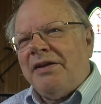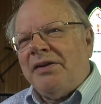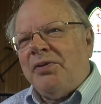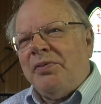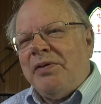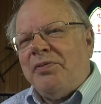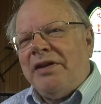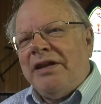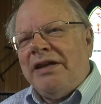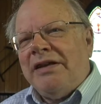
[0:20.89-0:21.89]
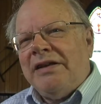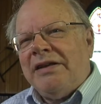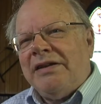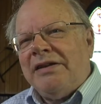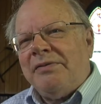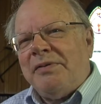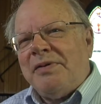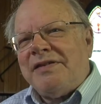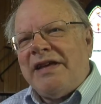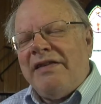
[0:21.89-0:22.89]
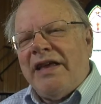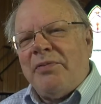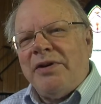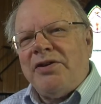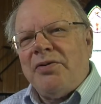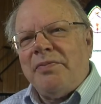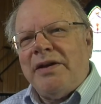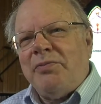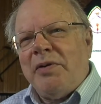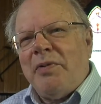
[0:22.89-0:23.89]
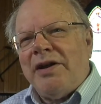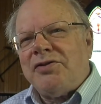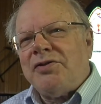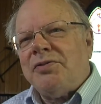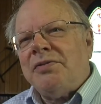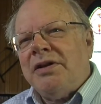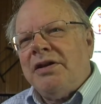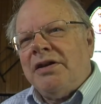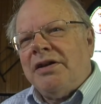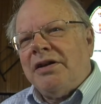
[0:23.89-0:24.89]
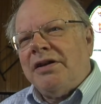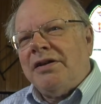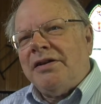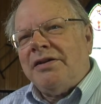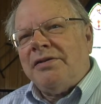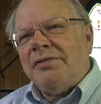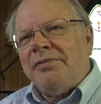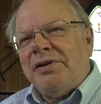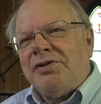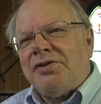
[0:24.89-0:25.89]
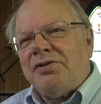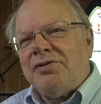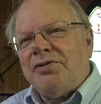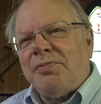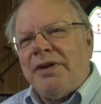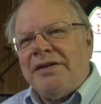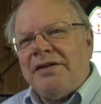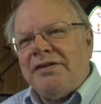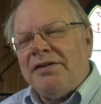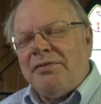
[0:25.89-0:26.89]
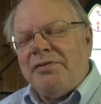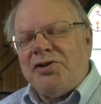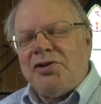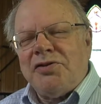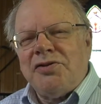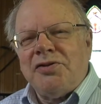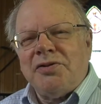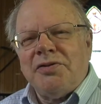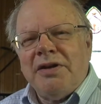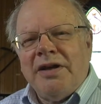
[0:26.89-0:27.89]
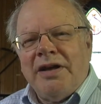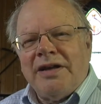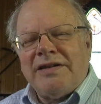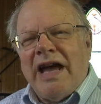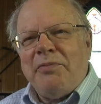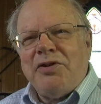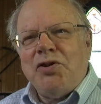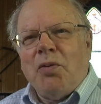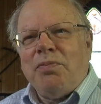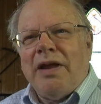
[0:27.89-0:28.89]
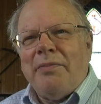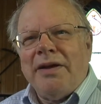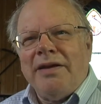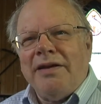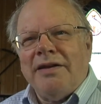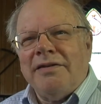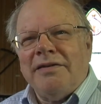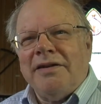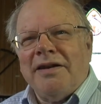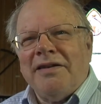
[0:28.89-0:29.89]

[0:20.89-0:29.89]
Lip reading: we really, when we say that, we don't mean we want to return to a time with no plumbing and